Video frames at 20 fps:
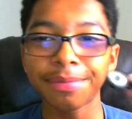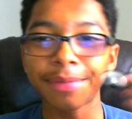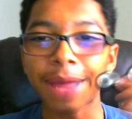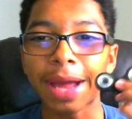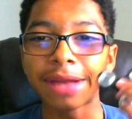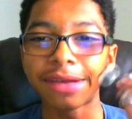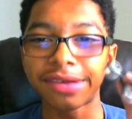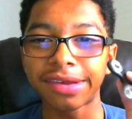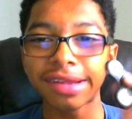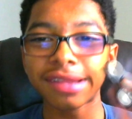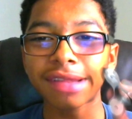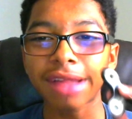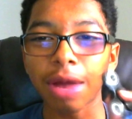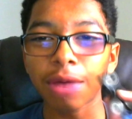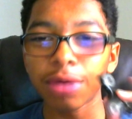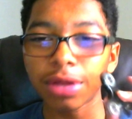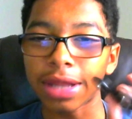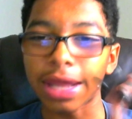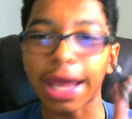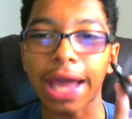I just now
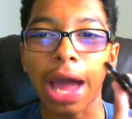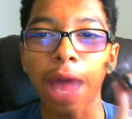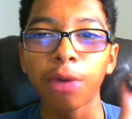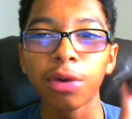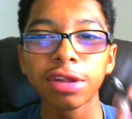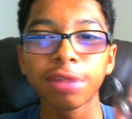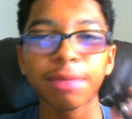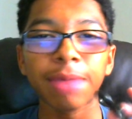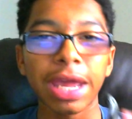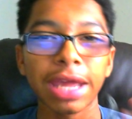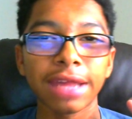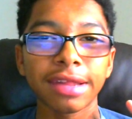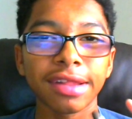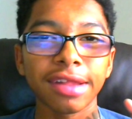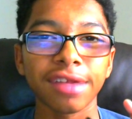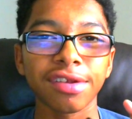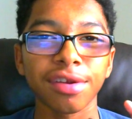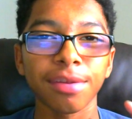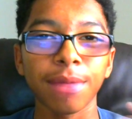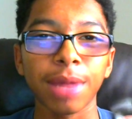realized, I wasn't paying
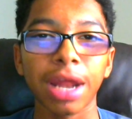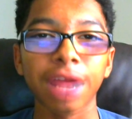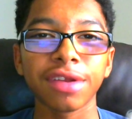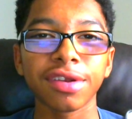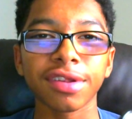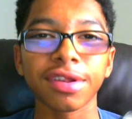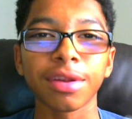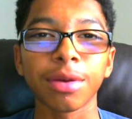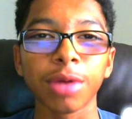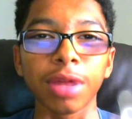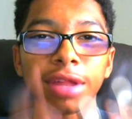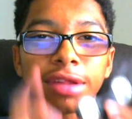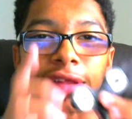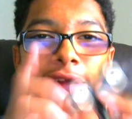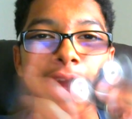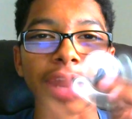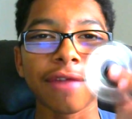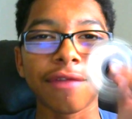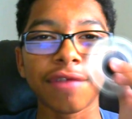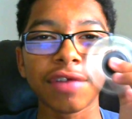attention, but I just now realized
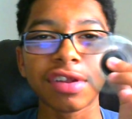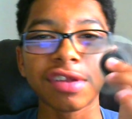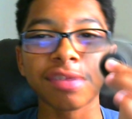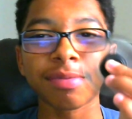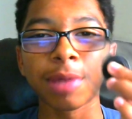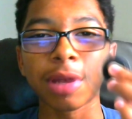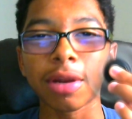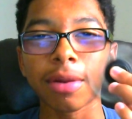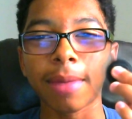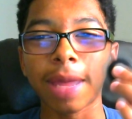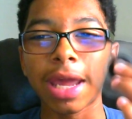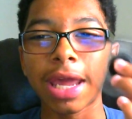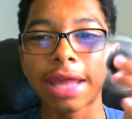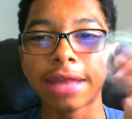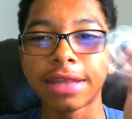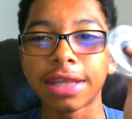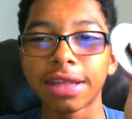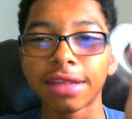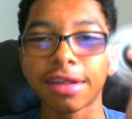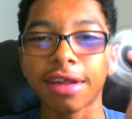I had a fidget spinner in my
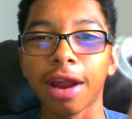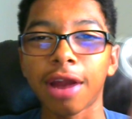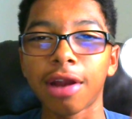hand the entire